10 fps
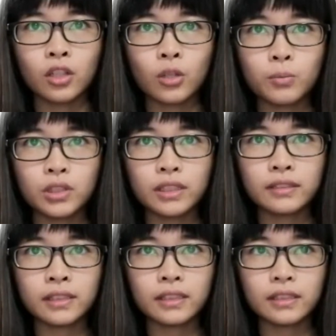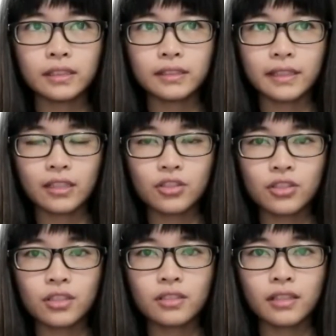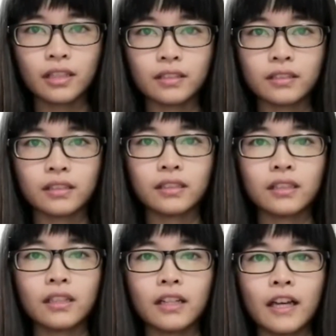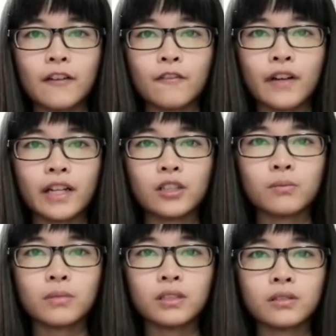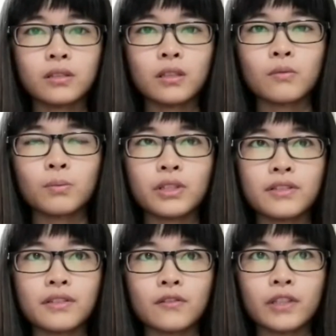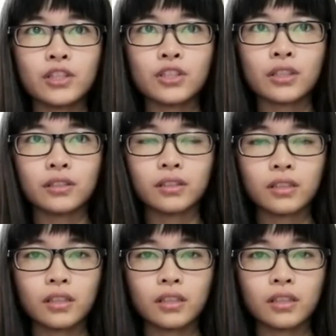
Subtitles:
community induction, and environment preservation.